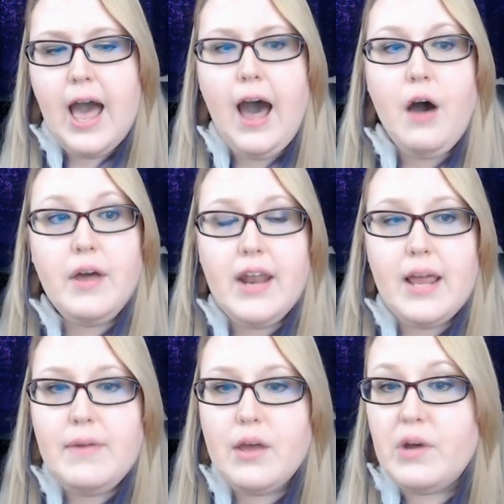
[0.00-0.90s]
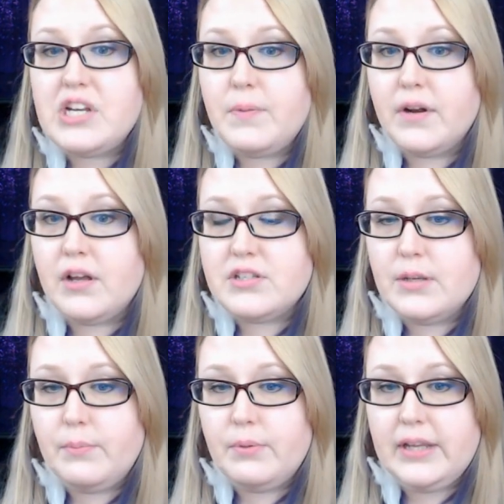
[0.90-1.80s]
How can I be a witch but
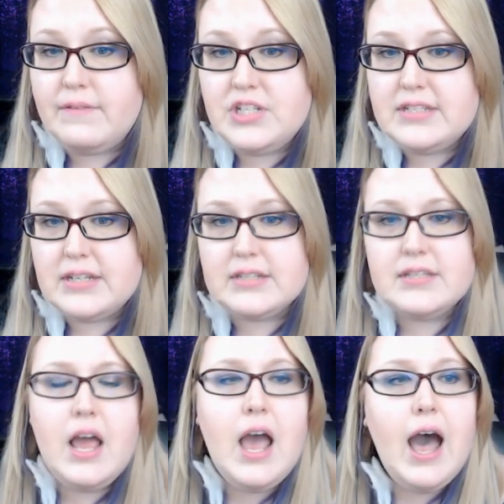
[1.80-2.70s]
also believe in Jesus?